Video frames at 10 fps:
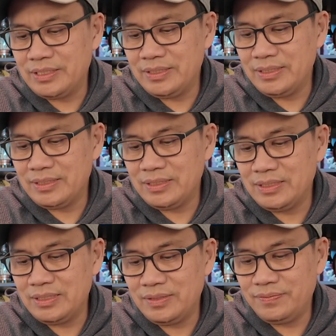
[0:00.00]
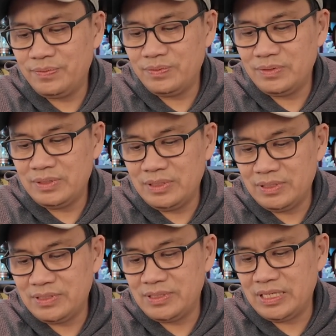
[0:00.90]
I think in
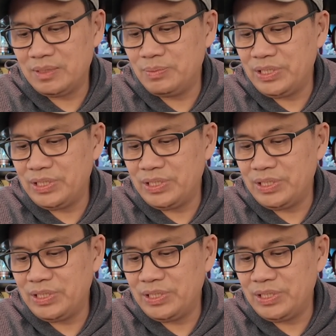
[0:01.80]
the second